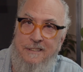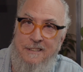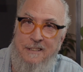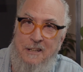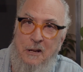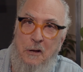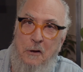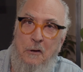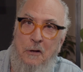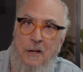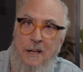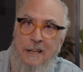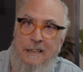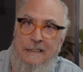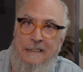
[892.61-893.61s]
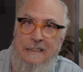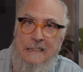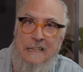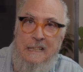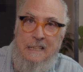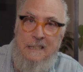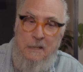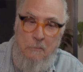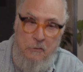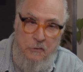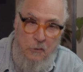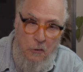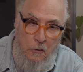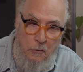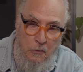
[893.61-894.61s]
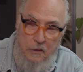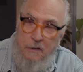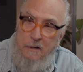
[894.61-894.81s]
There was no